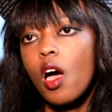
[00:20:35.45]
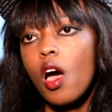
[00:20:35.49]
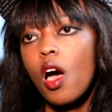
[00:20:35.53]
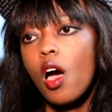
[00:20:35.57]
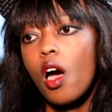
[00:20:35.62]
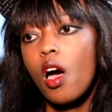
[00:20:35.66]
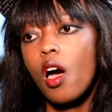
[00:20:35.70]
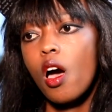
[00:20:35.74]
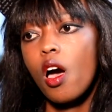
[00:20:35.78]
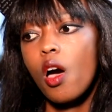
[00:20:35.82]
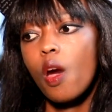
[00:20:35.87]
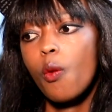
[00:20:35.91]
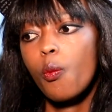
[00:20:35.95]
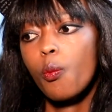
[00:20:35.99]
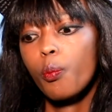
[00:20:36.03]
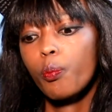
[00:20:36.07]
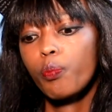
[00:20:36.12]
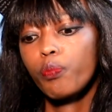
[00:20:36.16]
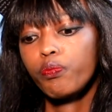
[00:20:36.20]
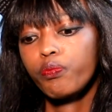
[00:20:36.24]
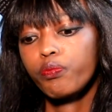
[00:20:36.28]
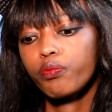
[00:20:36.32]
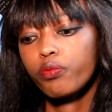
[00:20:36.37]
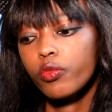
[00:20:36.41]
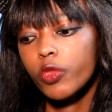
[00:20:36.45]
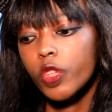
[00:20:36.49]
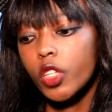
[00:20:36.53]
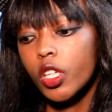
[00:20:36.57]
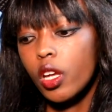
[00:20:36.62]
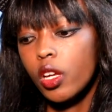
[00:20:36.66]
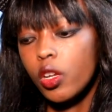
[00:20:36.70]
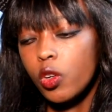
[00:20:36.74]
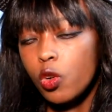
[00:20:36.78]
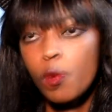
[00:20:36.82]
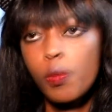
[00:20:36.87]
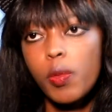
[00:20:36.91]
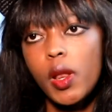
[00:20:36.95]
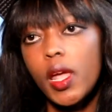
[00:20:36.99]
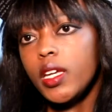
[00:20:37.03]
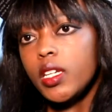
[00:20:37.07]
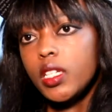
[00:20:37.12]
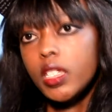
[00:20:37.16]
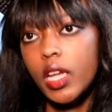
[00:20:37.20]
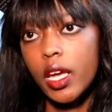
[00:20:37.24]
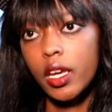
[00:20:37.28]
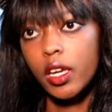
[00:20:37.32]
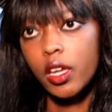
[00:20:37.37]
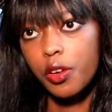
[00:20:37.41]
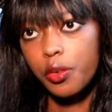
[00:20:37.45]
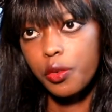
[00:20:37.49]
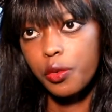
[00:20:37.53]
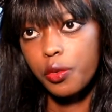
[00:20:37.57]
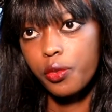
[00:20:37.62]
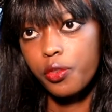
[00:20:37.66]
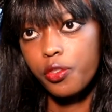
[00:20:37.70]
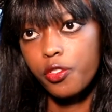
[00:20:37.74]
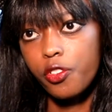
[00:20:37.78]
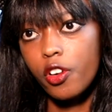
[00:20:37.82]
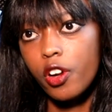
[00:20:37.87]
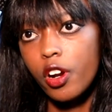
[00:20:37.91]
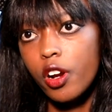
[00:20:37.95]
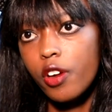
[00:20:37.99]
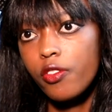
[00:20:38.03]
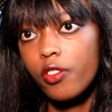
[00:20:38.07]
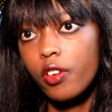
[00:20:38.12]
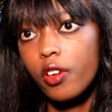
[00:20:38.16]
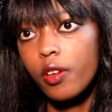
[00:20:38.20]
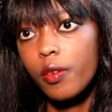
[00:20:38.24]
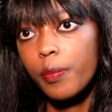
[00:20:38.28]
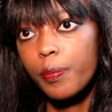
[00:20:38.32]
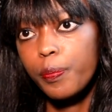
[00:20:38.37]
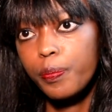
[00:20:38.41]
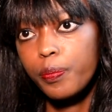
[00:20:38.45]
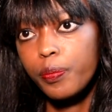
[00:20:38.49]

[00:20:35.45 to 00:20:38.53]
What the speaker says: playing Tekken forever.